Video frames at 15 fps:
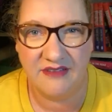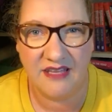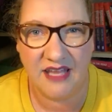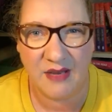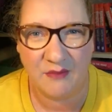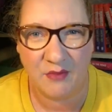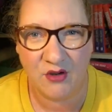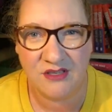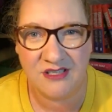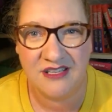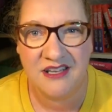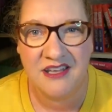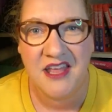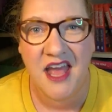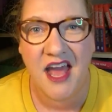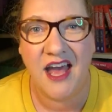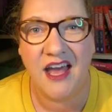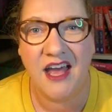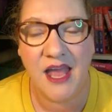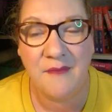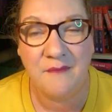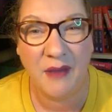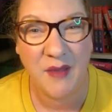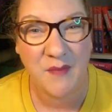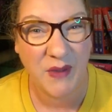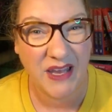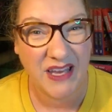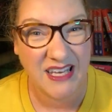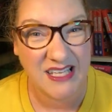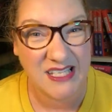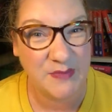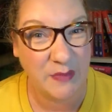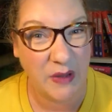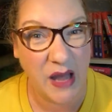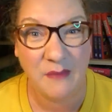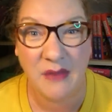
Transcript: inbox. It might be in your spam,